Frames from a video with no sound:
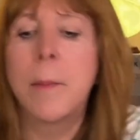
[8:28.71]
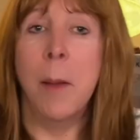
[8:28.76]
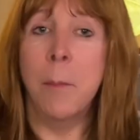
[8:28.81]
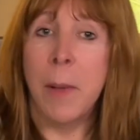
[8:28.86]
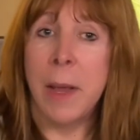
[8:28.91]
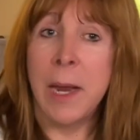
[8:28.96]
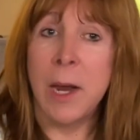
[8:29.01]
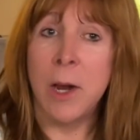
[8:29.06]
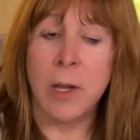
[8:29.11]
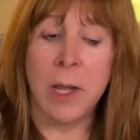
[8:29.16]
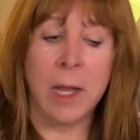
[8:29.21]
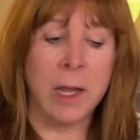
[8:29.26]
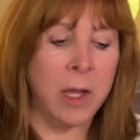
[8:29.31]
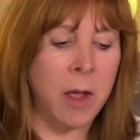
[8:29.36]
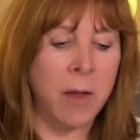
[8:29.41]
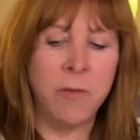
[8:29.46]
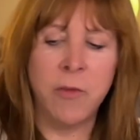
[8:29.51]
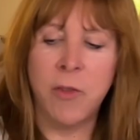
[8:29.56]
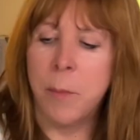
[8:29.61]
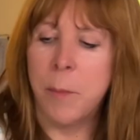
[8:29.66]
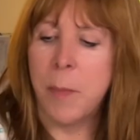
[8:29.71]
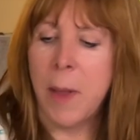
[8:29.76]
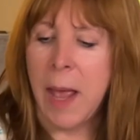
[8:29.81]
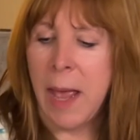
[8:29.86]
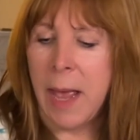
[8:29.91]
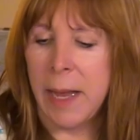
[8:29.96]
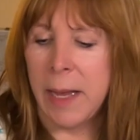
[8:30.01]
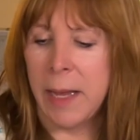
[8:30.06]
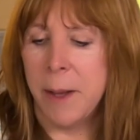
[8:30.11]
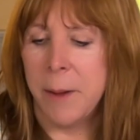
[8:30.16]
my airline comfort
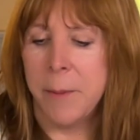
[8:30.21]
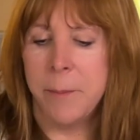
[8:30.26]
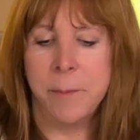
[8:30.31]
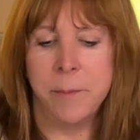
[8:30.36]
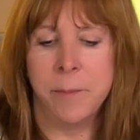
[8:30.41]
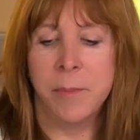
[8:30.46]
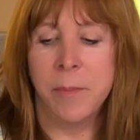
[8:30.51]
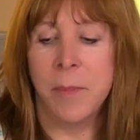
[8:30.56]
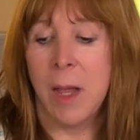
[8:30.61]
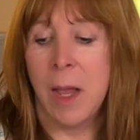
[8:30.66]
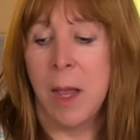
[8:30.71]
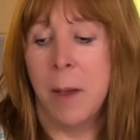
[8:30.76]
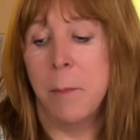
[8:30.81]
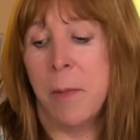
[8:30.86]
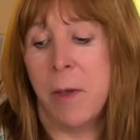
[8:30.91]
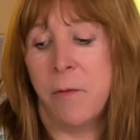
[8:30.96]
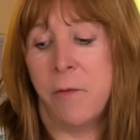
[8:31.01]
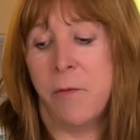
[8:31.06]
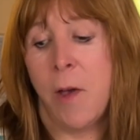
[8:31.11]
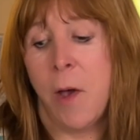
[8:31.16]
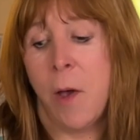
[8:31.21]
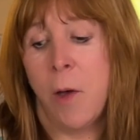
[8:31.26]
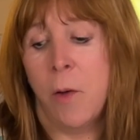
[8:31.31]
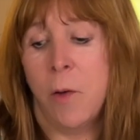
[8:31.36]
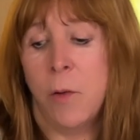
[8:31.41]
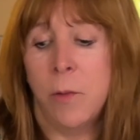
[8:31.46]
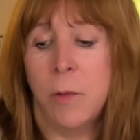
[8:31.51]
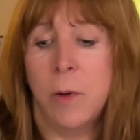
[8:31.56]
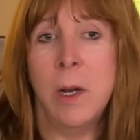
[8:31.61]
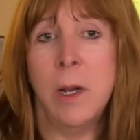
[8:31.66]
bag, my
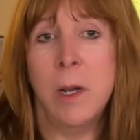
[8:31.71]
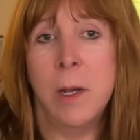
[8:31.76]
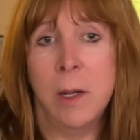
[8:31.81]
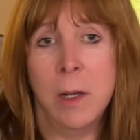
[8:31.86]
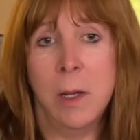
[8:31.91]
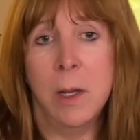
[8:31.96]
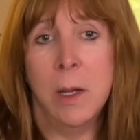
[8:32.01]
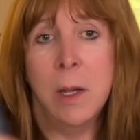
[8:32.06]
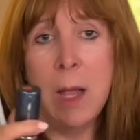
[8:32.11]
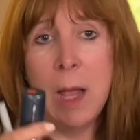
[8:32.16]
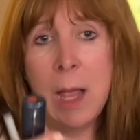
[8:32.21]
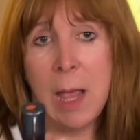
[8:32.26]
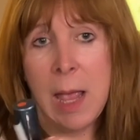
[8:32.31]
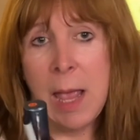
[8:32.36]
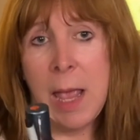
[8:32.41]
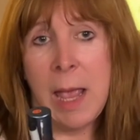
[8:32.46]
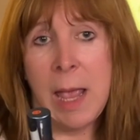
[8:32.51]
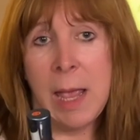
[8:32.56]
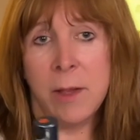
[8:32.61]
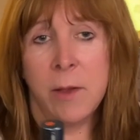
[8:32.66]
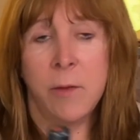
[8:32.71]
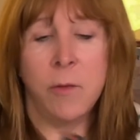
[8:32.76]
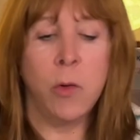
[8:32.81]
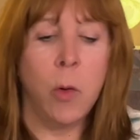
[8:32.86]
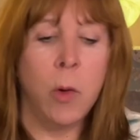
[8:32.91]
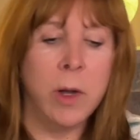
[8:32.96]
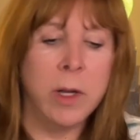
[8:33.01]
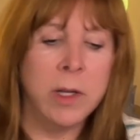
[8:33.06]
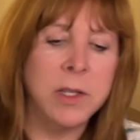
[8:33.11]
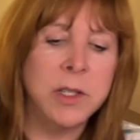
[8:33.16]
phone, and of
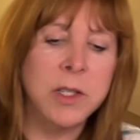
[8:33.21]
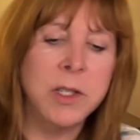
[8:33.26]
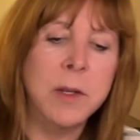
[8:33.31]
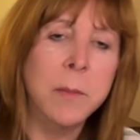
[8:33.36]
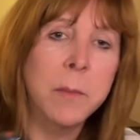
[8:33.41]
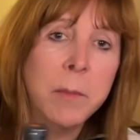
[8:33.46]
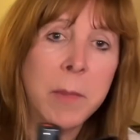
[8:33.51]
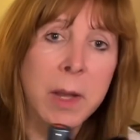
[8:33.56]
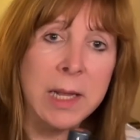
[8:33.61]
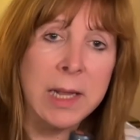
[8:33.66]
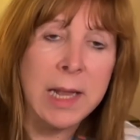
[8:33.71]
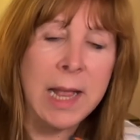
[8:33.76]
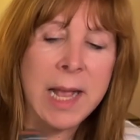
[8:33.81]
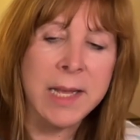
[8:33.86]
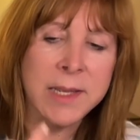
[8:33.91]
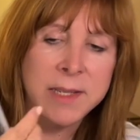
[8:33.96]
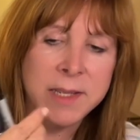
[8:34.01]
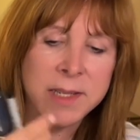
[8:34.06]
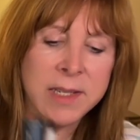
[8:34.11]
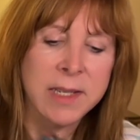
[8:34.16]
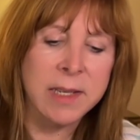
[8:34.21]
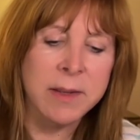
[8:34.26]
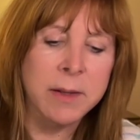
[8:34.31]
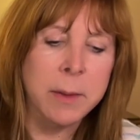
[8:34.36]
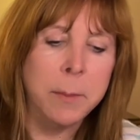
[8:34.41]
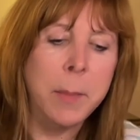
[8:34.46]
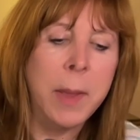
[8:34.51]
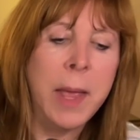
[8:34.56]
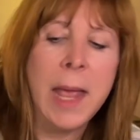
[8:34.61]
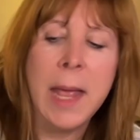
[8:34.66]
course my glasses and a
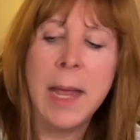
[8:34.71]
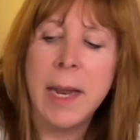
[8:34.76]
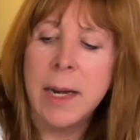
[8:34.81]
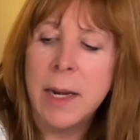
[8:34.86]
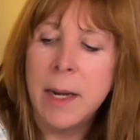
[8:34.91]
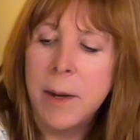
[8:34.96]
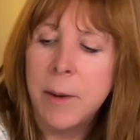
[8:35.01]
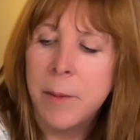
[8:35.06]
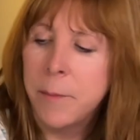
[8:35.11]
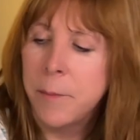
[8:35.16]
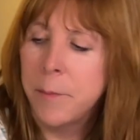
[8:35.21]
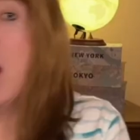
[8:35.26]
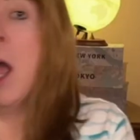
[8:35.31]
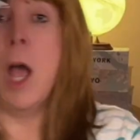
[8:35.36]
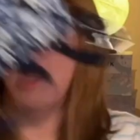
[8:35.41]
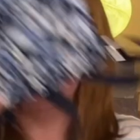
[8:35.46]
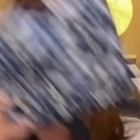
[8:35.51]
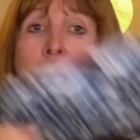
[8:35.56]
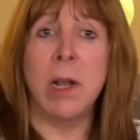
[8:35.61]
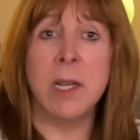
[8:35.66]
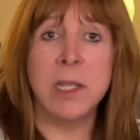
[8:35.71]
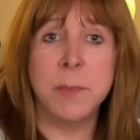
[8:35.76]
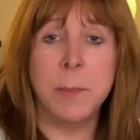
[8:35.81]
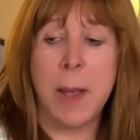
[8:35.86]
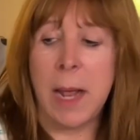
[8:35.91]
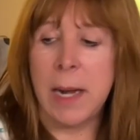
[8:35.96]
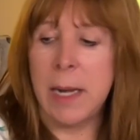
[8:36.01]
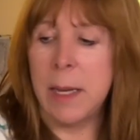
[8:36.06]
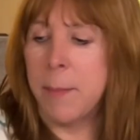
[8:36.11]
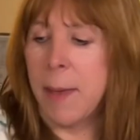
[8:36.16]
pen, a
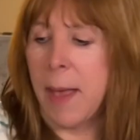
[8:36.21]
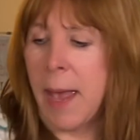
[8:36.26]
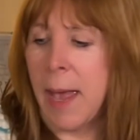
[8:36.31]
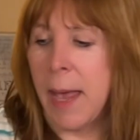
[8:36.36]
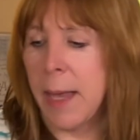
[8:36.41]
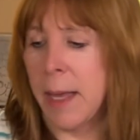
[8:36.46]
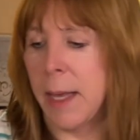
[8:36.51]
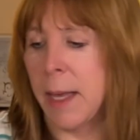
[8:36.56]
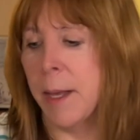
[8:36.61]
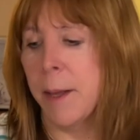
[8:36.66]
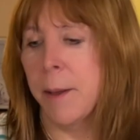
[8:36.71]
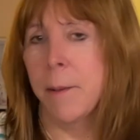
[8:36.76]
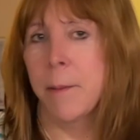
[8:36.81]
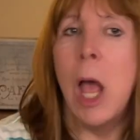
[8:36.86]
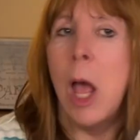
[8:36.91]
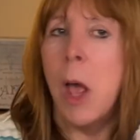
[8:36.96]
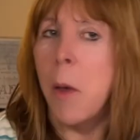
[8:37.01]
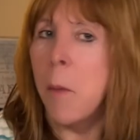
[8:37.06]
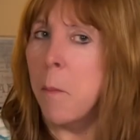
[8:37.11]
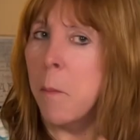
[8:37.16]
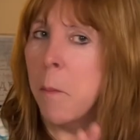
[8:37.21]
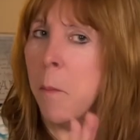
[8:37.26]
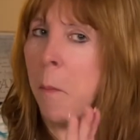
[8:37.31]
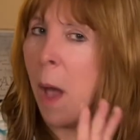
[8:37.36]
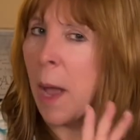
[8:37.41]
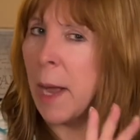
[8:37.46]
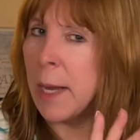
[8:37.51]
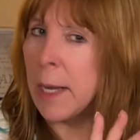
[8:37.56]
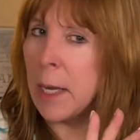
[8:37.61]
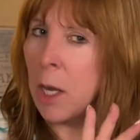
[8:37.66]
crossbody bag,
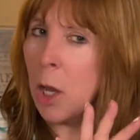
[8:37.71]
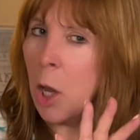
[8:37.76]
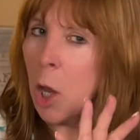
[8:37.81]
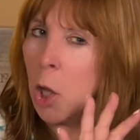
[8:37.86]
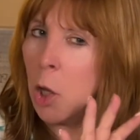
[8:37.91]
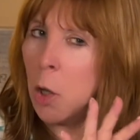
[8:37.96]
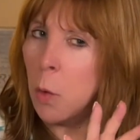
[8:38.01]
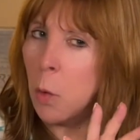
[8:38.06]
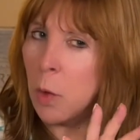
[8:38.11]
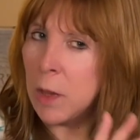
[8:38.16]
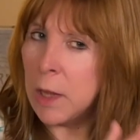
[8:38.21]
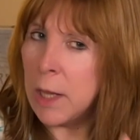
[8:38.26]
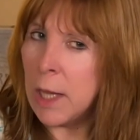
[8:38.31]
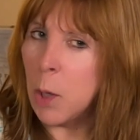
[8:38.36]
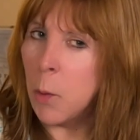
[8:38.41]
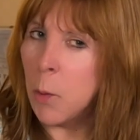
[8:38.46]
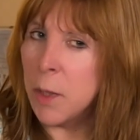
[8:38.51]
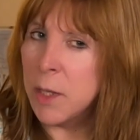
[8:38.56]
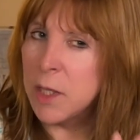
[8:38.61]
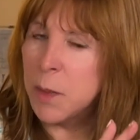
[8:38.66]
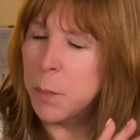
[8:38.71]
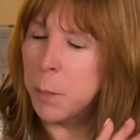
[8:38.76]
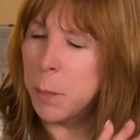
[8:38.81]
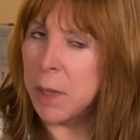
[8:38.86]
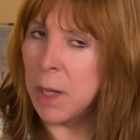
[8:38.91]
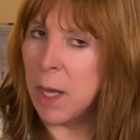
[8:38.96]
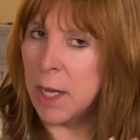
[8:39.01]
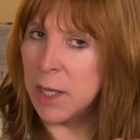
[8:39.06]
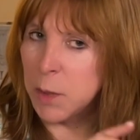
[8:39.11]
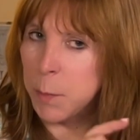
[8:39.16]
my liquids
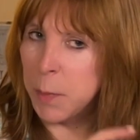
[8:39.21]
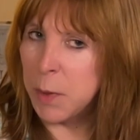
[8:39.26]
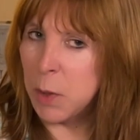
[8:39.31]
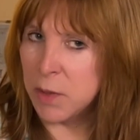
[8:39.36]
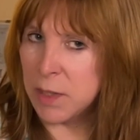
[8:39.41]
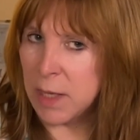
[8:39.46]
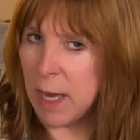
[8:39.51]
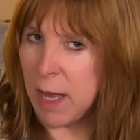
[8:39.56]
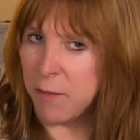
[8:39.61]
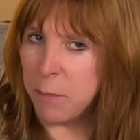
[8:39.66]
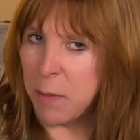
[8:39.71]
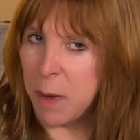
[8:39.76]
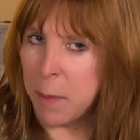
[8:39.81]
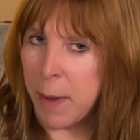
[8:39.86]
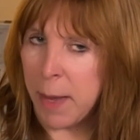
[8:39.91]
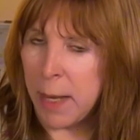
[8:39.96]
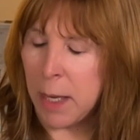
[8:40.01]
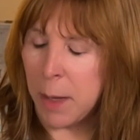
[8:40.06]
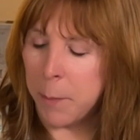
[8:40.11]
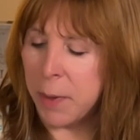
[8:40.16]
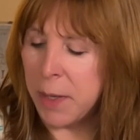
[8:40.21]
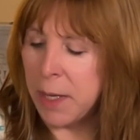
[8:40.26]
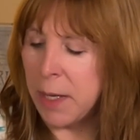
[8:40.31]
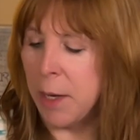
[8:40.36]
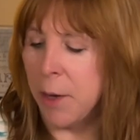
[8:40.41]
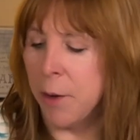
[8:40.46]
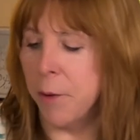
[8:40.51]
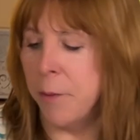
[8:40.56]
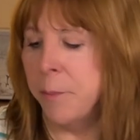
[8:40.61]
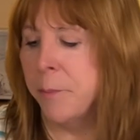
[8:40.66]
plus, because I have my makeup in
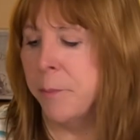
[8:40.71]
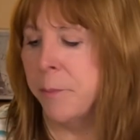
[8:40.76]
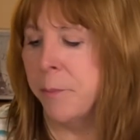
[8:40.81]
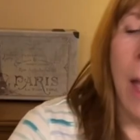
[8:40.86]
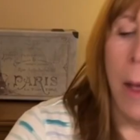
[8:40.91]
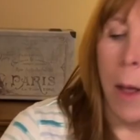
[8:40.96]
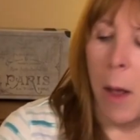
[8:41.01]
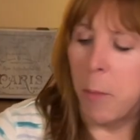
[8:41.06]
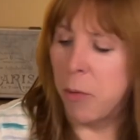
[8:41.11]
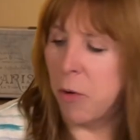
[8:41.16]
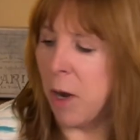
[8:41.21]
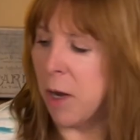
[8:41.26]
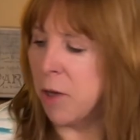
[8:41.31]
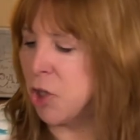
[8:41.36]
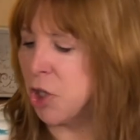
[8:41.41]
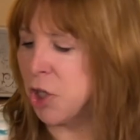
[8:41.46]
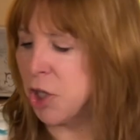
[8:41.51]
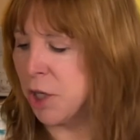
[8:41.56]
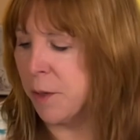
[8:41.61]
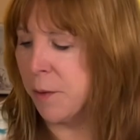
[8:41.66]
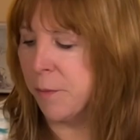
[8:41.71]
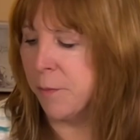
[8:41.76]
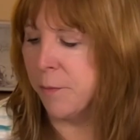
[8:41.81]
here, a brush,